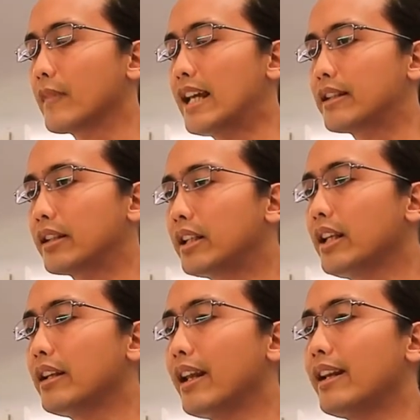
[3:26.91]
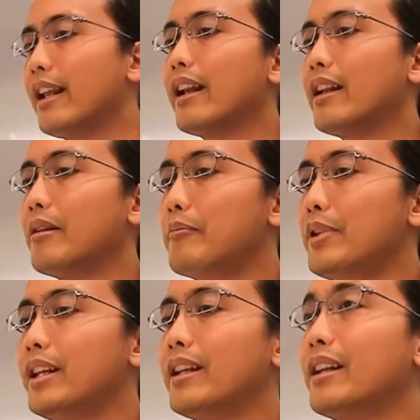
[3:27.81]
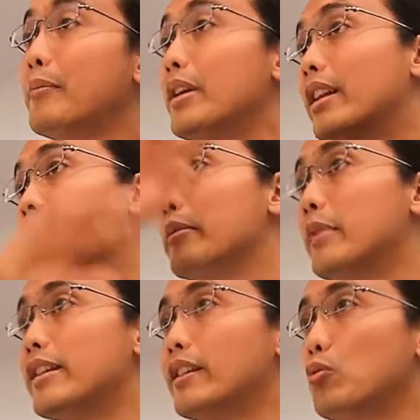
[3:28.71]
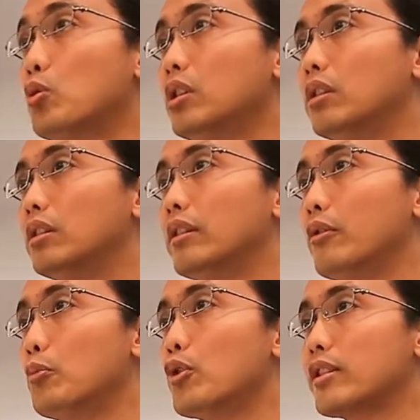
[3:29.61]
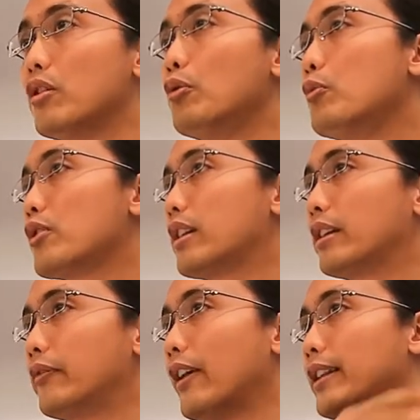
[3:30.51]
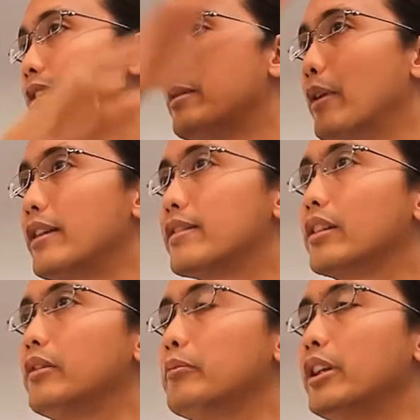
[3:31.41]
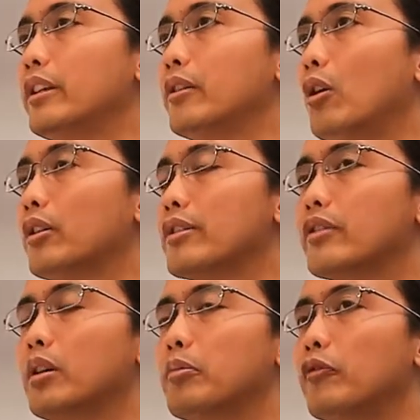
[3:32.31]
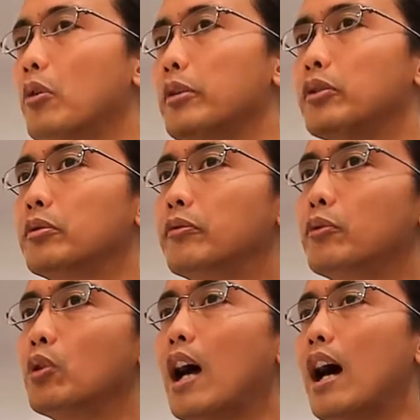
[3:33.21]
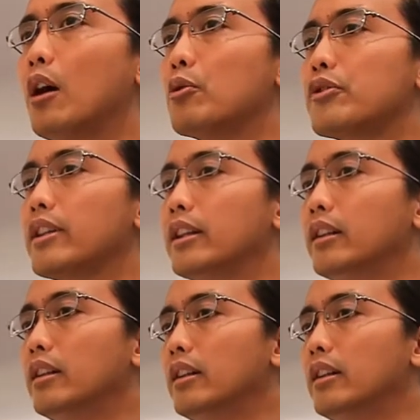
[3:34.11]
as a kid, and then being in another amazing world, almost like a fantasy by itself, being in the orchestra, performing to a full house, and